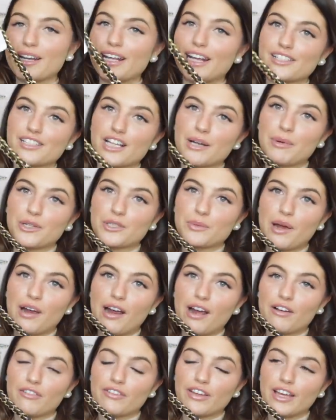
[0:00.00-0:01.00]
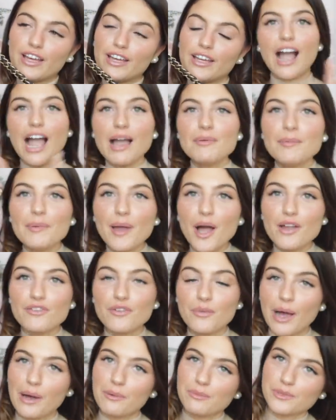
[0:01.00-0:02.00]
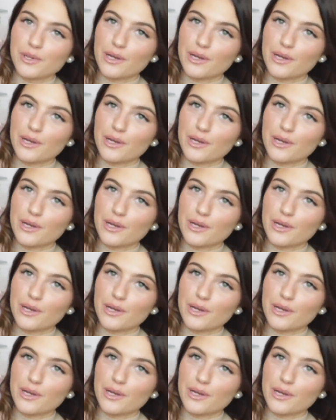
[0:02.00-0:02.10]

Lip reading: gonna get so much wear out of it. I am a bit overwhelmed,